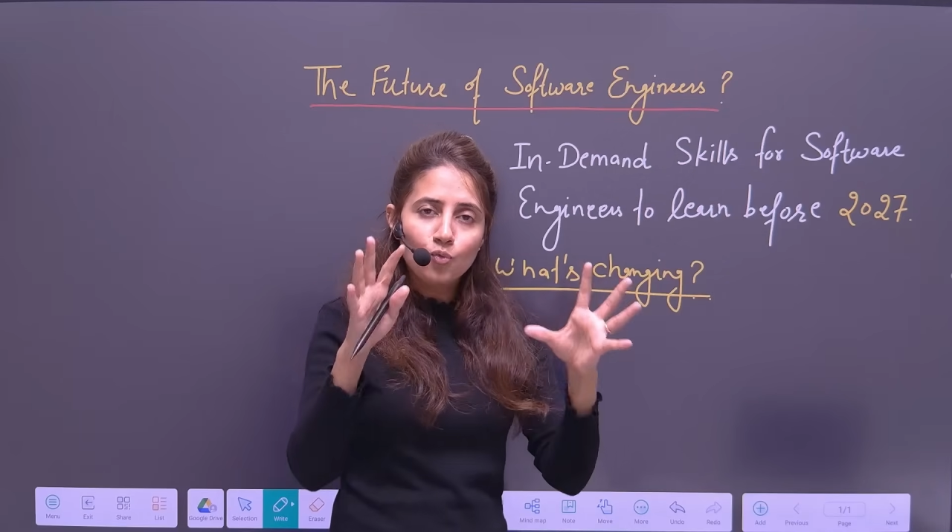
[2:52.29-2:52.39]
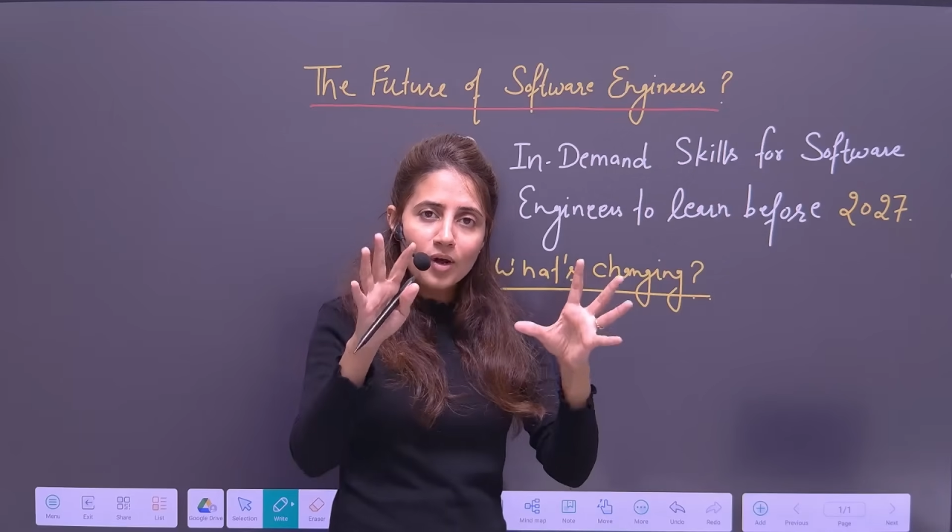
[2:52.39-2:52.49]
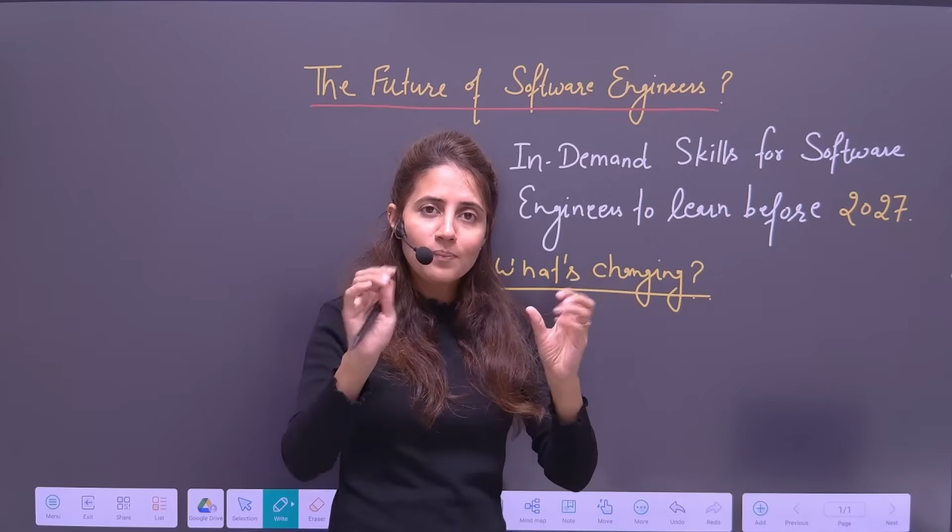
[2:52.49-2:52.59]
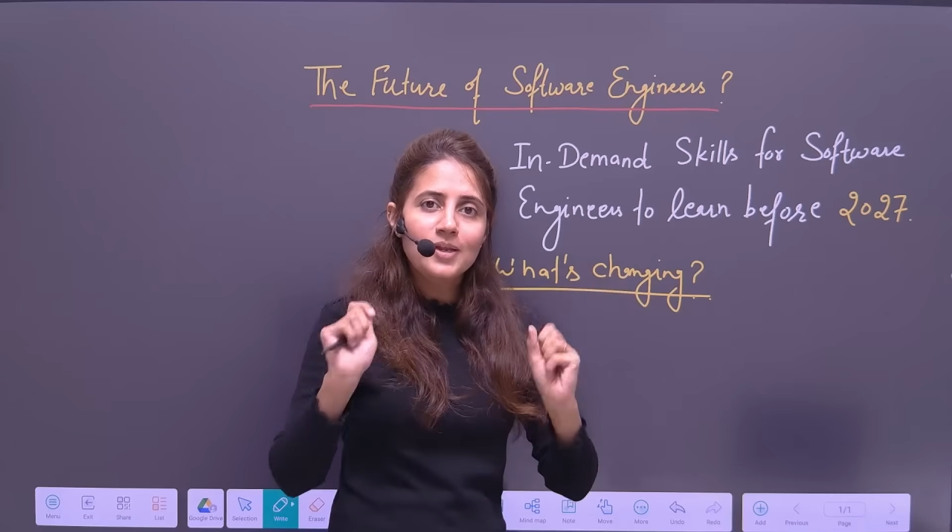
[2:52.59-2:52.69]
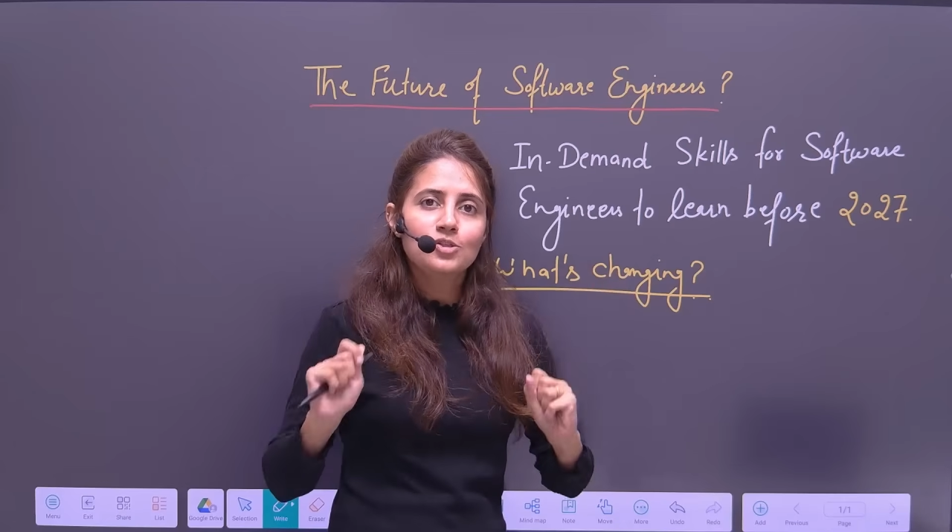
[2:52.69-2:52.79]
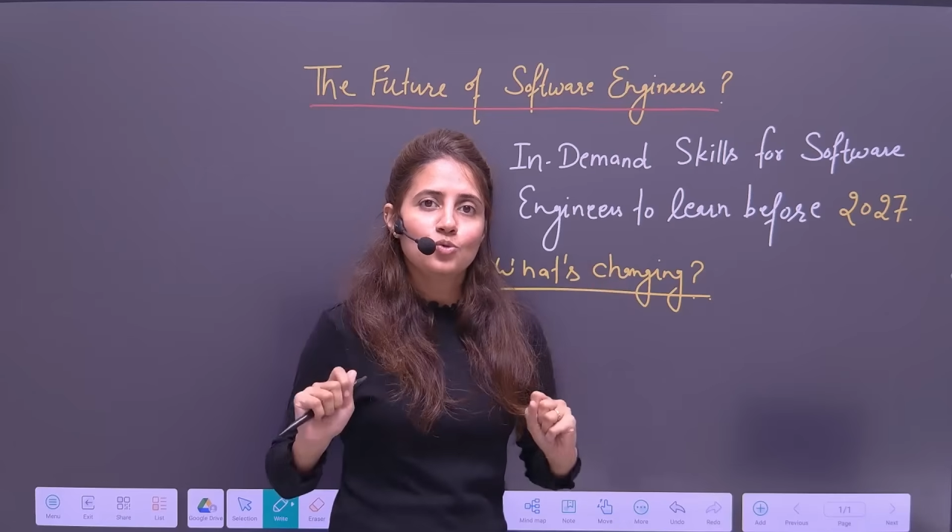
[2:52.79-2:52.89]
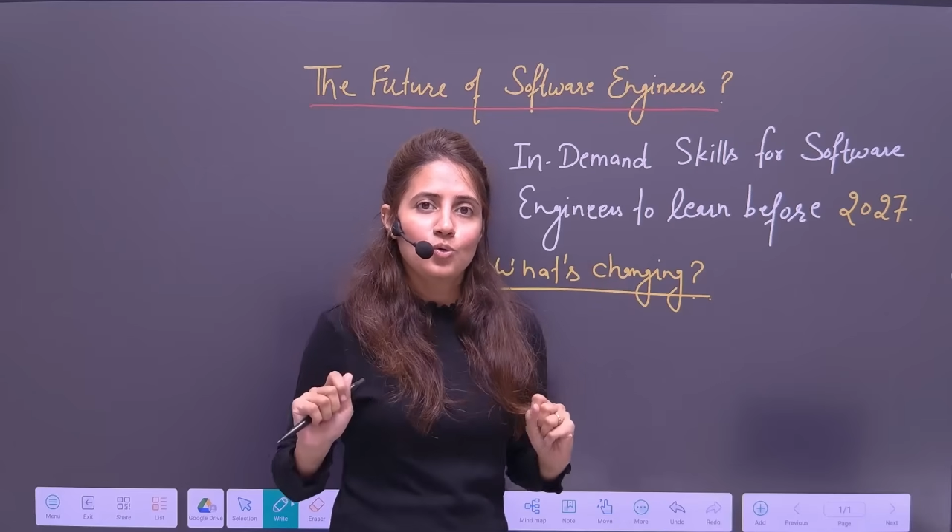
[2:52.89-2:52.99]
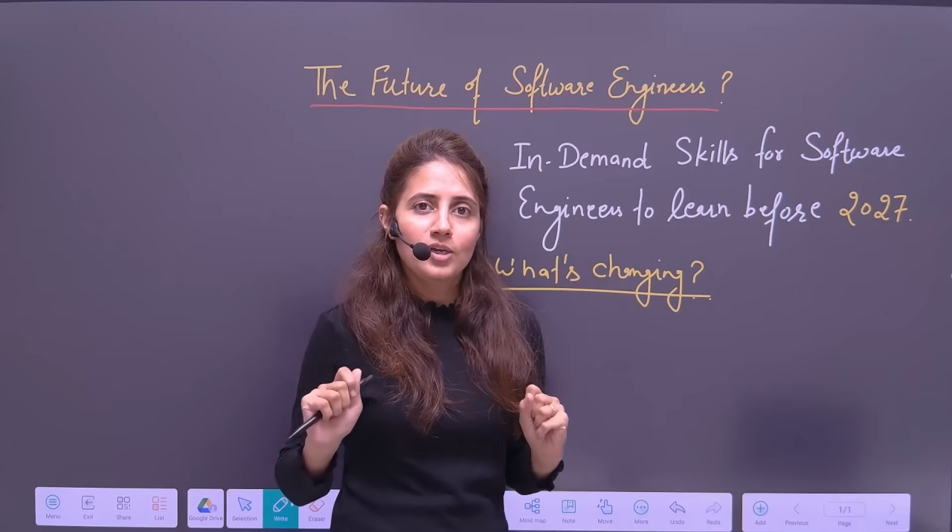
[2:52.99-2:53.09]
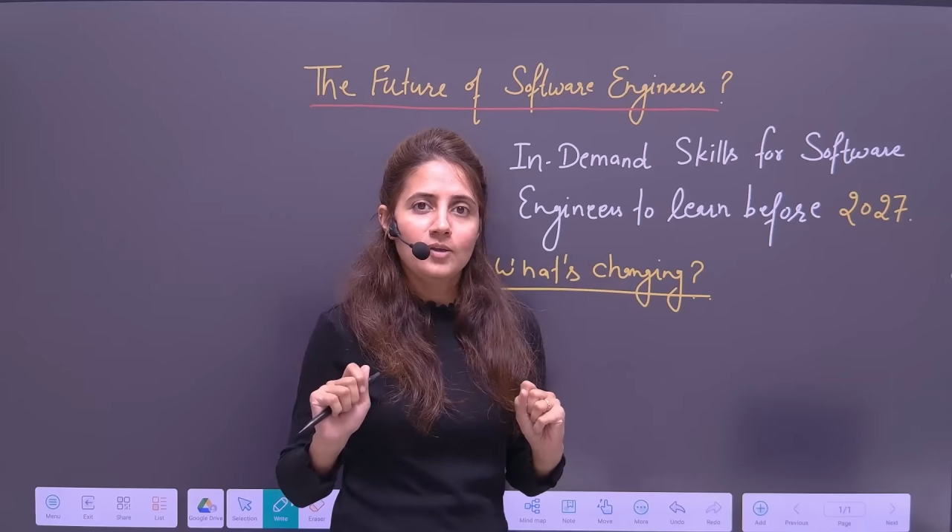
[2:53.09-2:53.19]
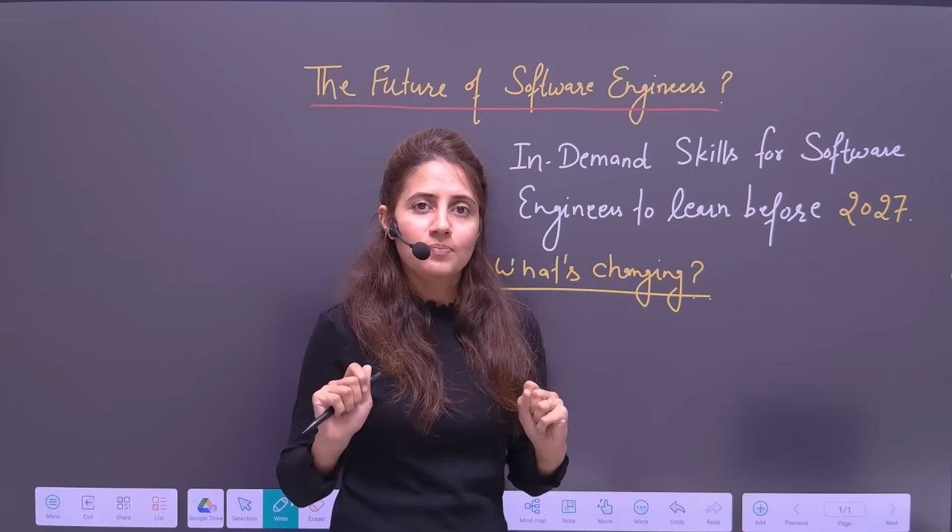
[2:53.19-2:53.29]
one place
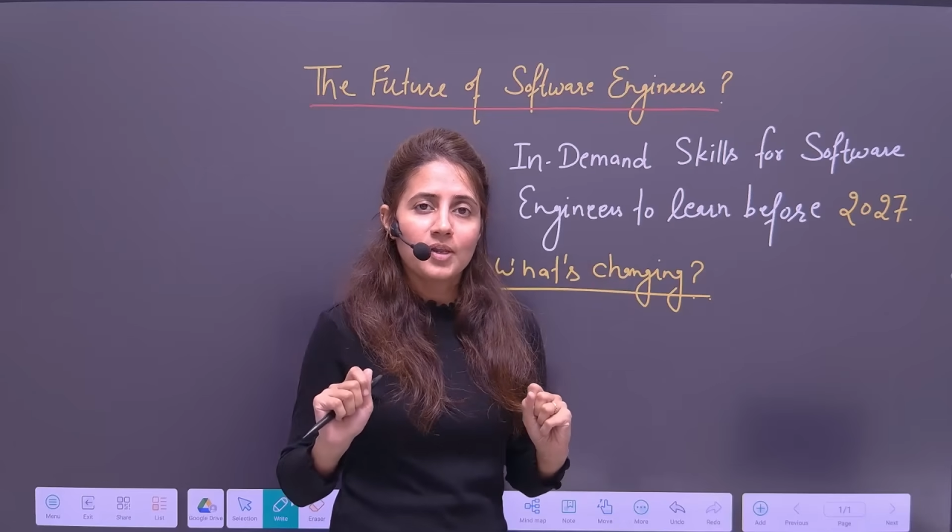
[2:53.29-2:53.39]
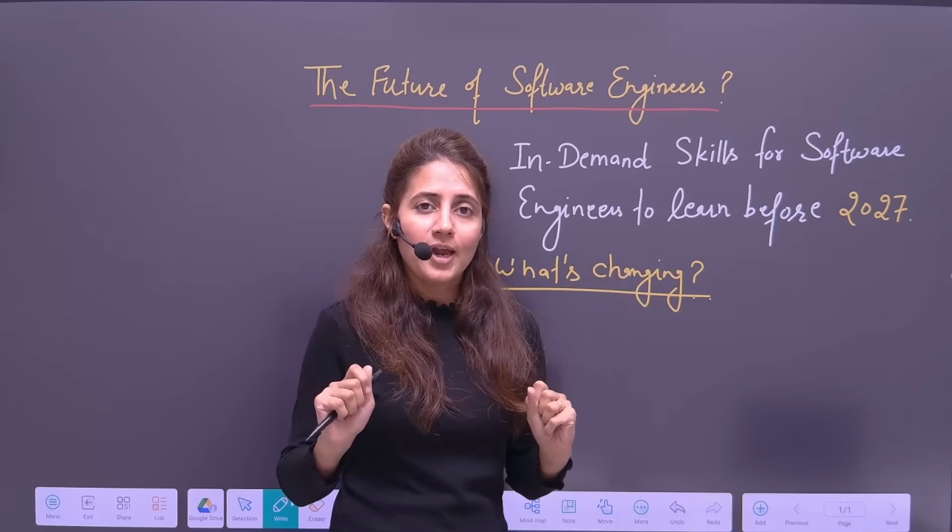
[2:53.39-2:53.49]
only.